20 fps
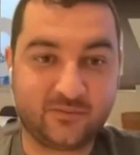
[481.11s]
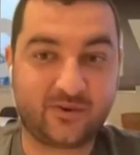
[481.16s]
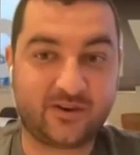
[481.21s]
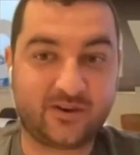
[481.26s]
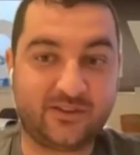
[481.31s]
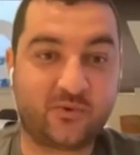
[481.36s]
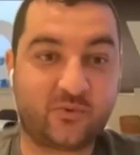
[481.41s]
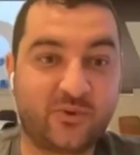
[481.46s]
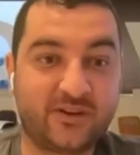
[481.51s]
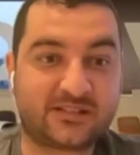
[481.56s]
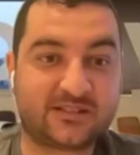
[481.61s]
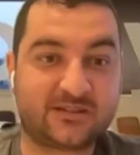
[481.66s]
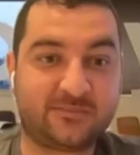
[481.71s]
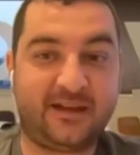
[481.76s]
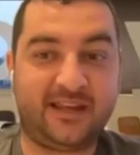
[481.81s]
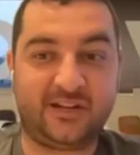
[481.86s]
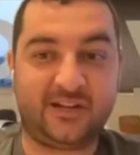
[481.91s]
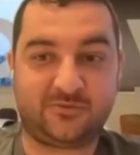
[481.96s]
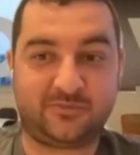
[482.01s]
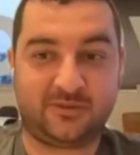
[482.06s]
We're in the risk
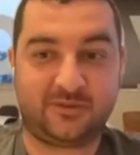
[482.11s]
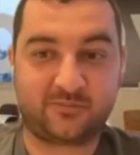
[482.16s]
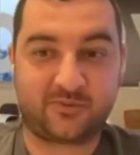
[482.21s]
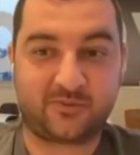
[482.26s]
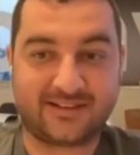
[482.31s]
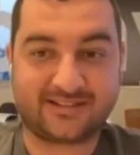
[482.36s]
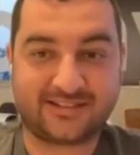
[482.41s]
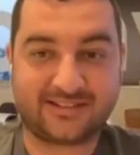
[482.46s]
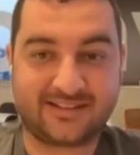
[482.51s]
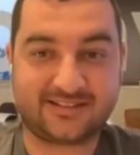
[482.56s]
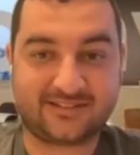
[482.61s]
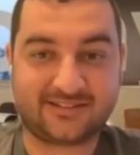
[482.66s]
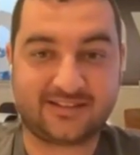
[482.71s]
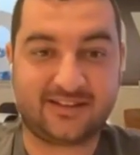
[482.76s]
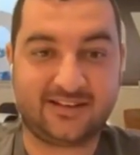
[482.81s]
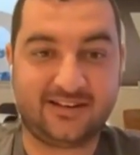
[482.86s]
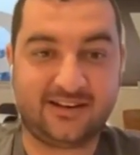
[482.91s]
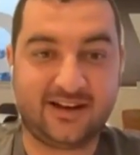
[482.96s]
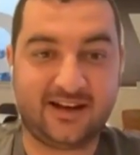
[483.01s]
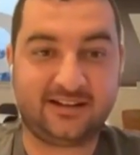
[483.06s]
management process
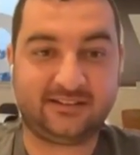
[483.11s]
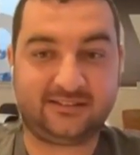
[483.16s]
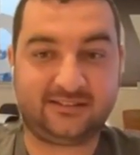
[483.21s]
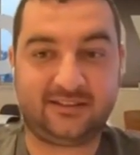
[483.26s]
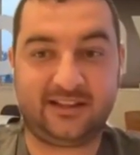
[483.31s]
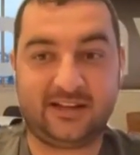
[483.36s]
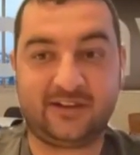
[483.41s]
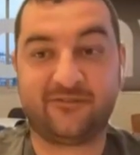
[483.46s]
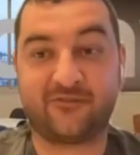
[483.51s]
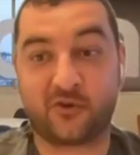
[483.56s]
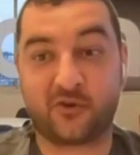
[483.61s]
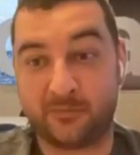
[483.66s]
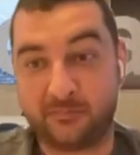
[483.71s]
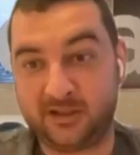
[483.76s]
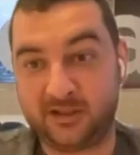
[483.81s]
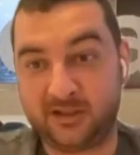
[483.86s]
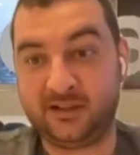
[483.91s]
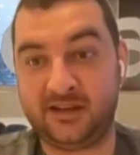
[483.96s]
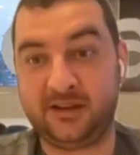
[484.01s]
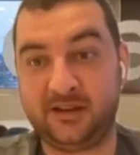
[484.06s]
and not like
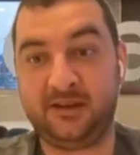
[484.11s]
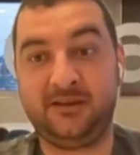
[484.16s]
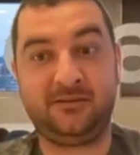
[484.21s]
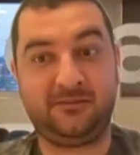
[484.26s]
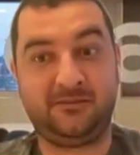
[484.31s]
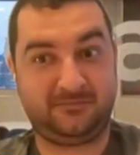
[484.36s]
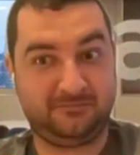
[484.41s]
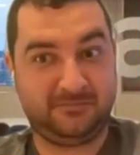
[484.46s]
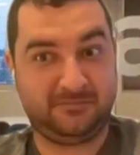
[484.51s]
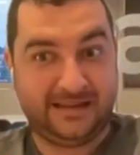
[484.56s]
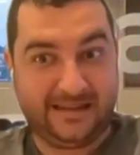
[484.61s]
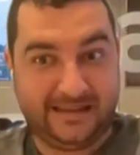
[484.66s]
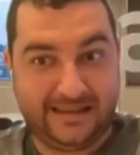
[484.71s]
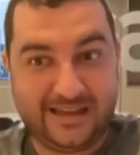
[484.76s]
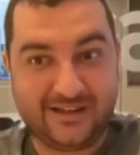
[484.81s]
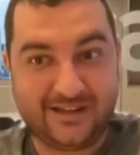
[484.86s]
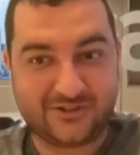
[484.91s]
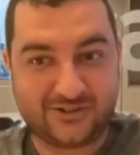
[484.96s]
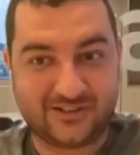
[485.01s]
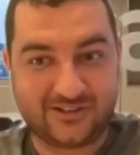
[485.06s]
vulnerability
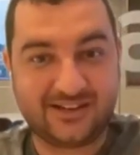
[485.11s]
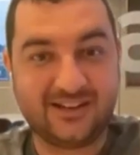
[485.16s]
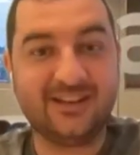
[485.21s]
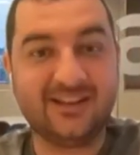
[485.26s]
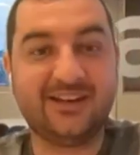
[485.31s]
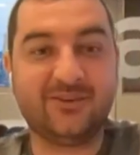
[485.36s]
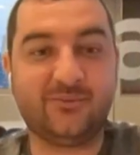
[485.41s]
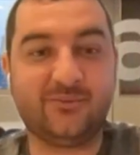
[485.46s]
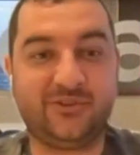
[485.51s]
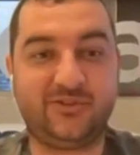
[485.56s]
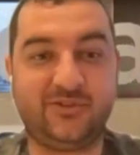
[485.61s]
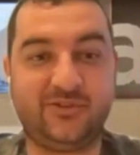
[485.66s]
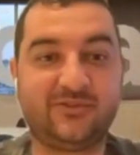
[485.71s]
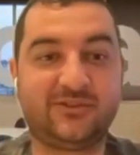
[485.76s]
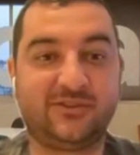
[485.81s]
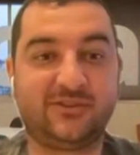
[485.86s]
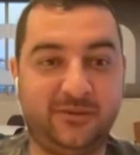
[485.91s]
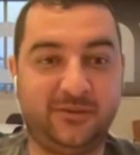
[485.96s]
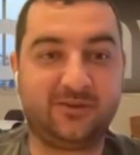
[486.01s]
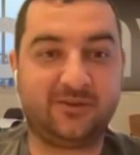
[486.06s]
mitigation, which
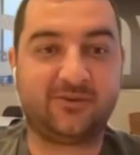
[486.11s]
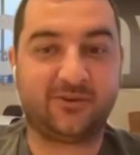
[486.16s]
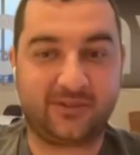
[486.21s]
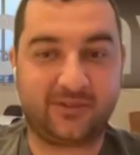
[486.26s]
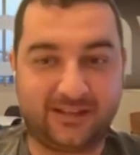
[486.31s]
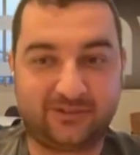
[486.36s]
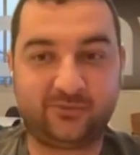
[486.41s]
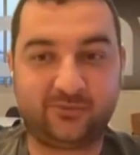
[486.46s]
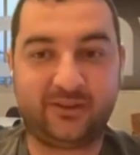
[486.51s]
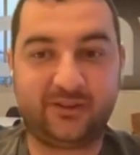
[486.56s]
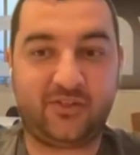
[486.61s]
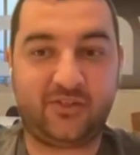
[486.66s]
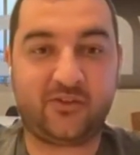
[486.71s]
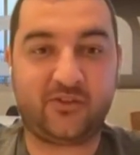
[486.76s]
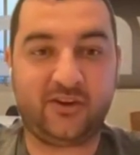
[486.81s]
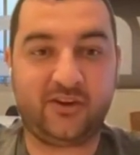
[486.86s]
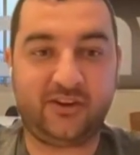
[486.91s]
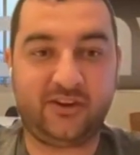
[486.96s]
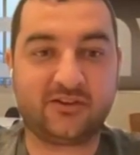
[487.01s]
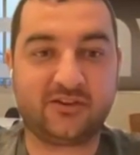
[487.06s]
used to be, like 20,
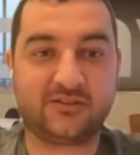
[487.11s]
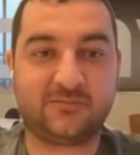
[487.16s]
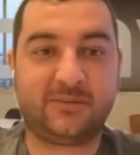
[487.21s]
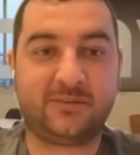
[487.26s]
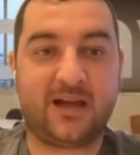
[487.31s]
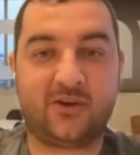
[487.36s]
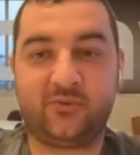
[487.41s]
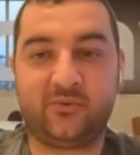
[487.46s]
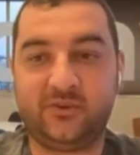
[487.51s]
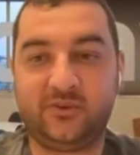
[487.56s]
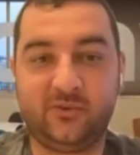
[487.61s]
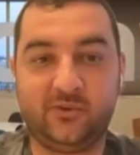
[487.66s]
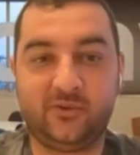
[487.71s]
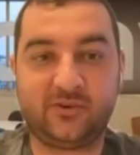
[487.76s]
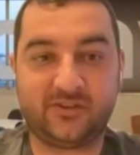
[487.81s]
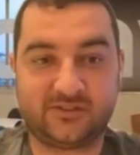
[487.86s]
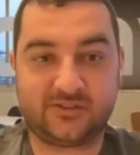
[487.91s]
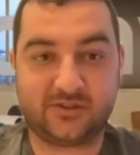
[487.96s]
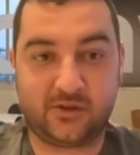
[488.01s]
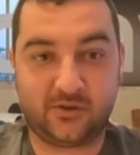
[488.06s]
30 years back when you
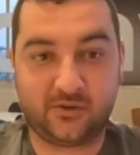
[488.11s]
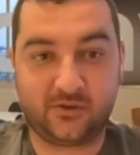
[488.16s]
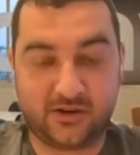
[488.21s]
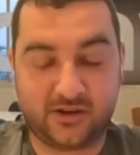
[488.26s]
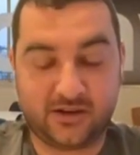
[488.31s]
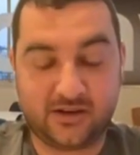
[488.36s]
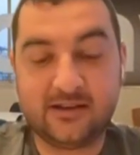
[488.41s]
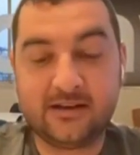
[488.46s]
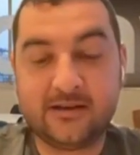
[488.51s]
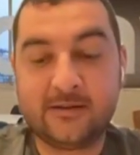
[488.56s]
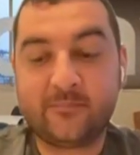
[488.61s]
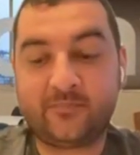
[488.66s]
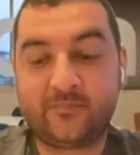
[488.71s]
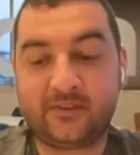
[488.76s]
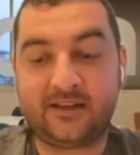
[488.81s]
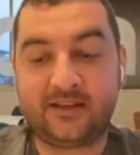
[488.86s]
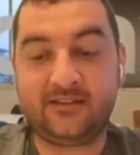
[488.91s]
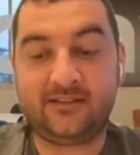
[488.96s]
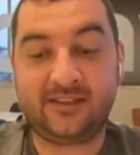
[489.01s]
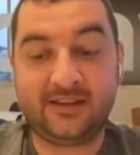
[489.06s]
look on security.
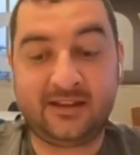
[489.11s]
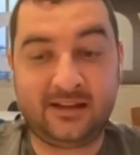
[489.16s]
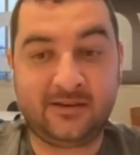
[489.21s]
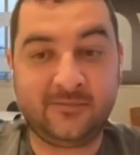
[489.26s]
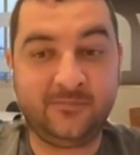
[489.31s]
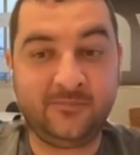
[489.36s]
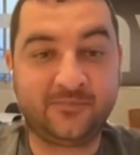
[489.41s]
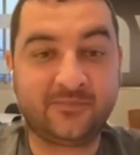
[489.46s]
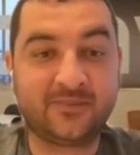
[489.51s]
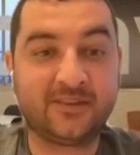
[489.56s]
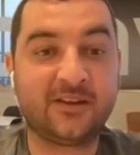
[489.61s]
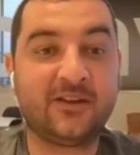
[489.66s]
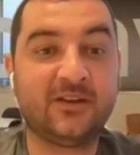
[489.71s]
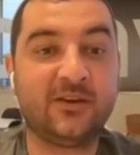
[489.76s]
And then